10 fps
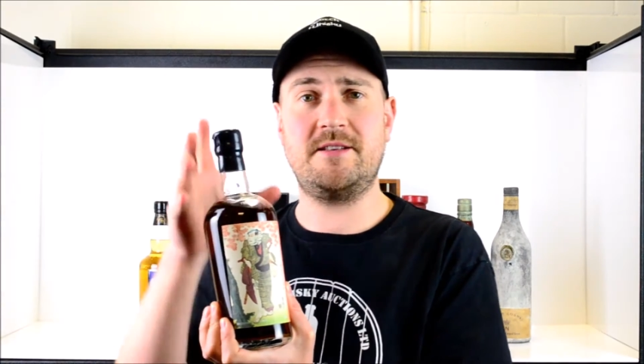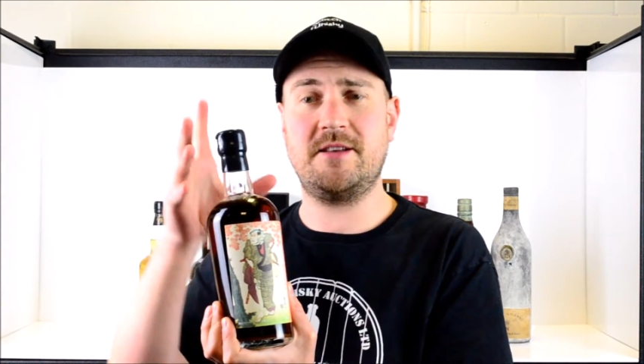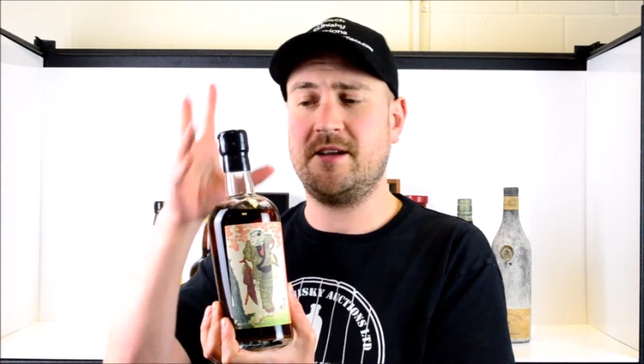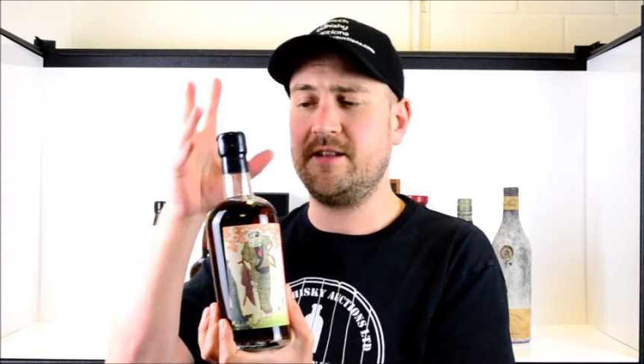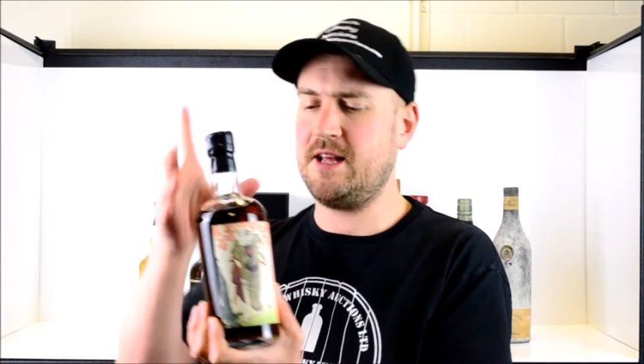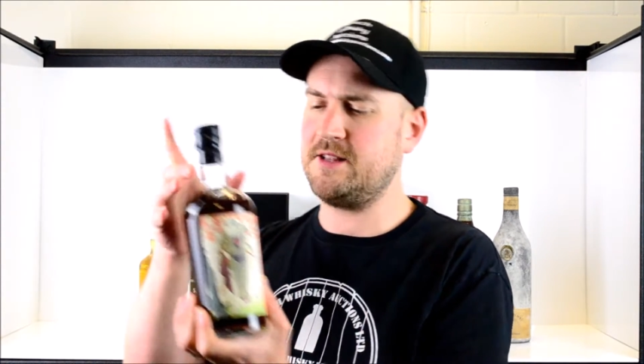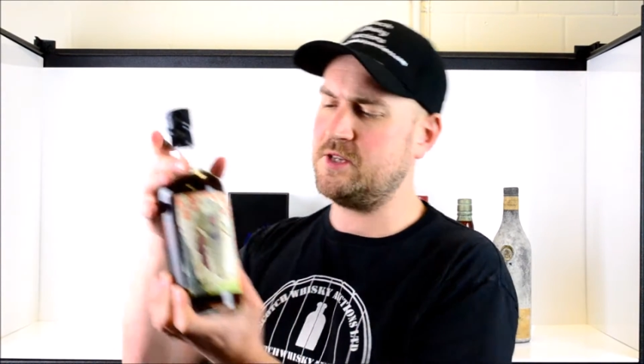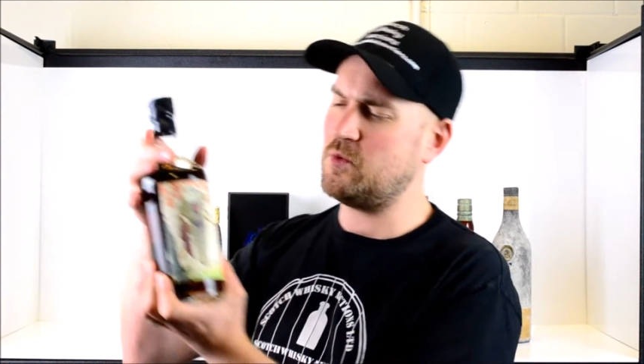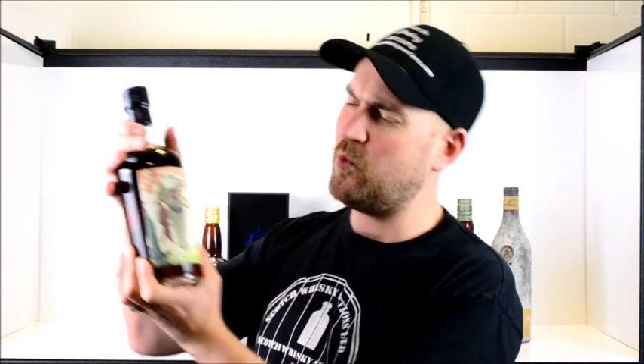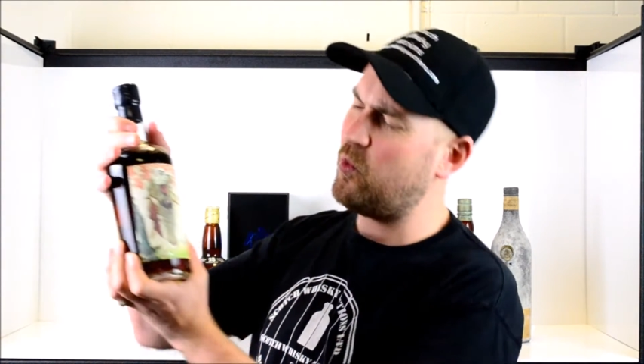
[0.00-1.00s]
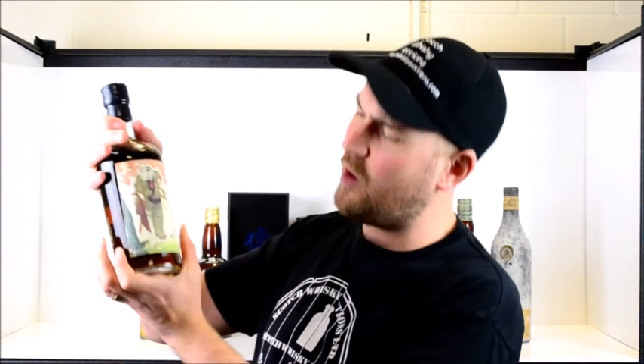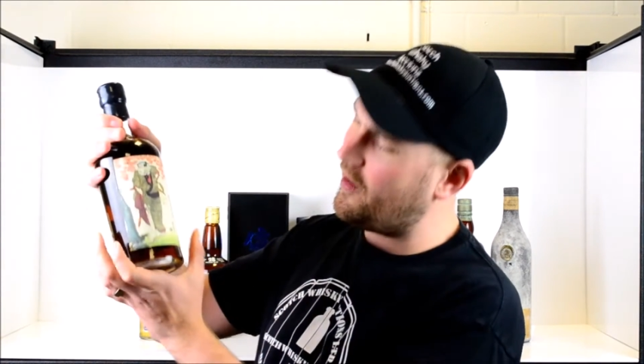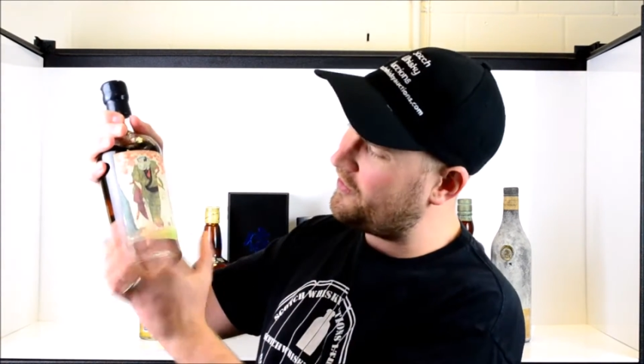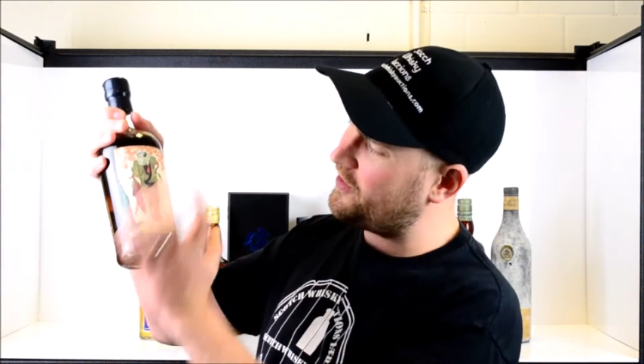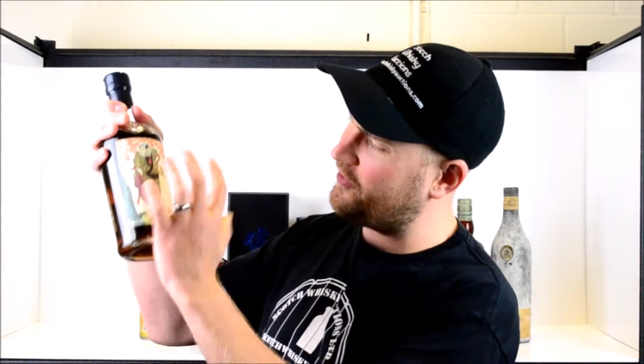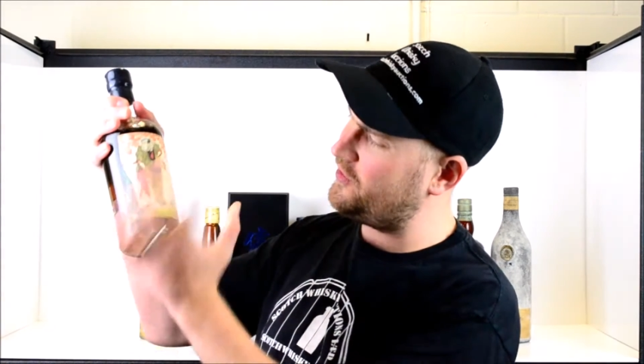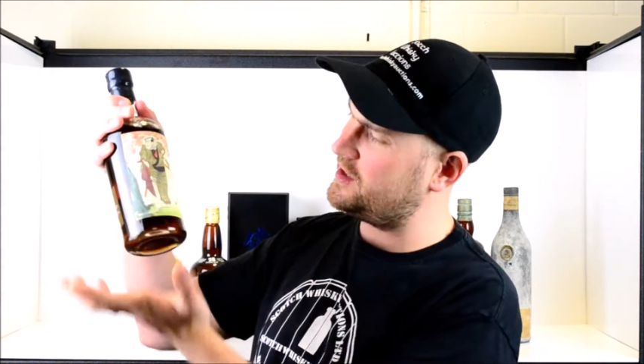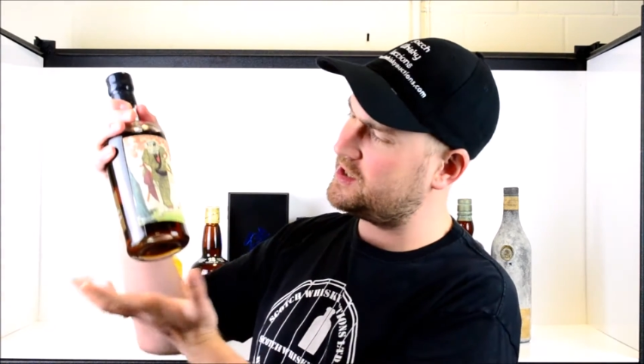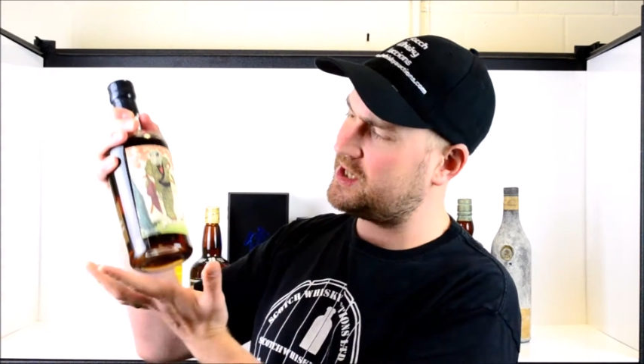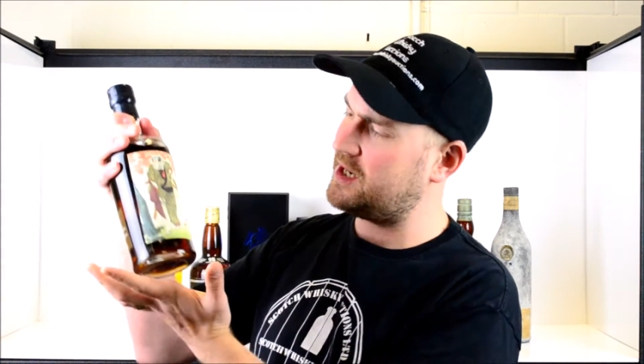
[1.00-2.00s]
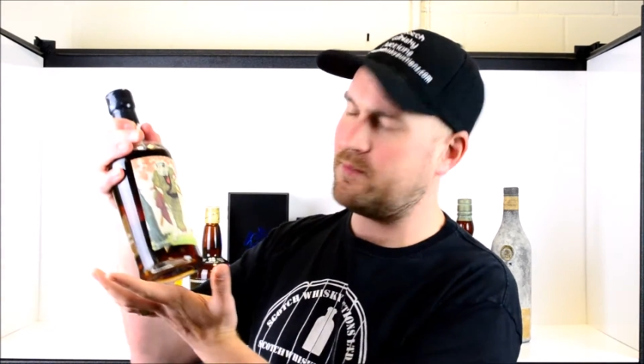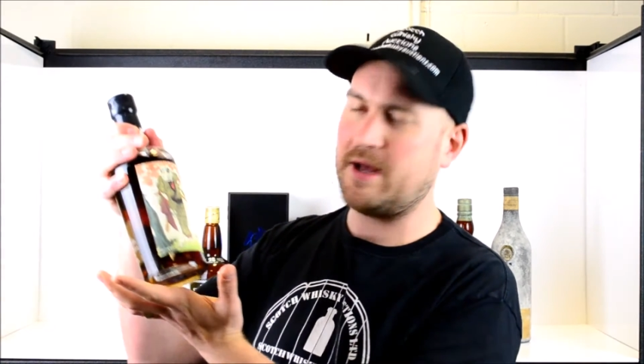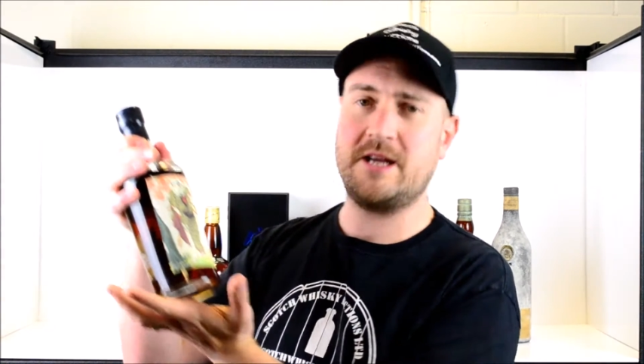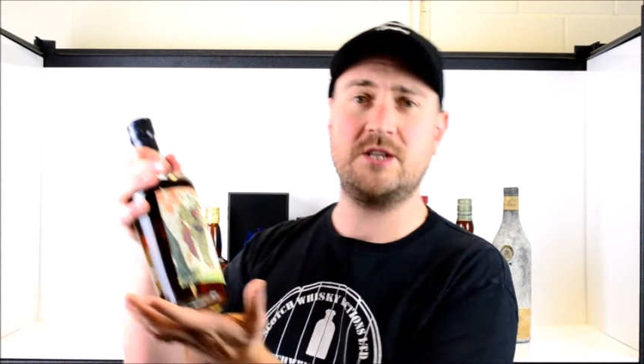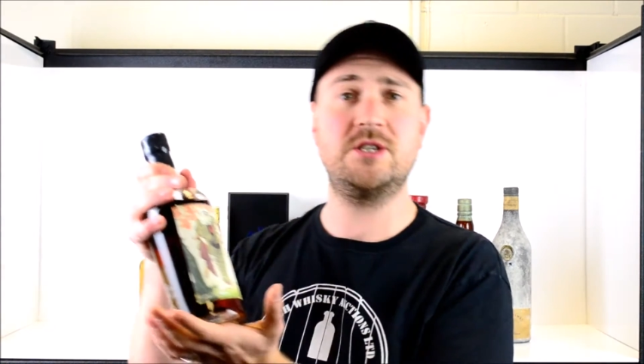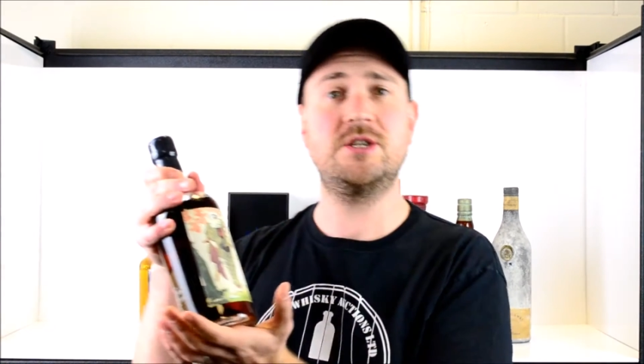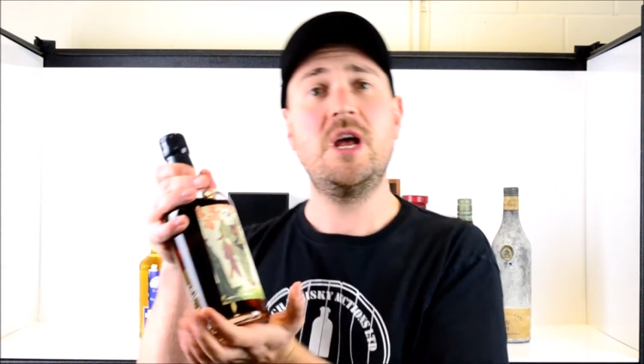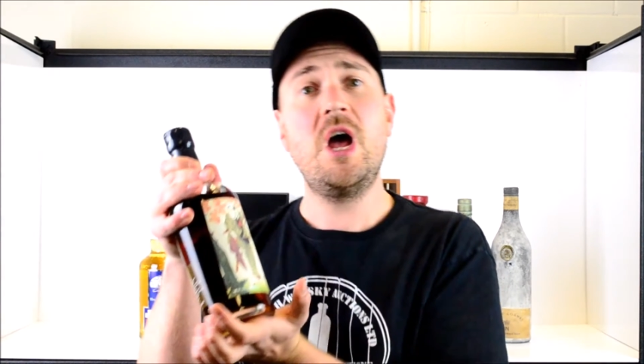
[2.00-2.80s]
to collect these wonderfully designed packages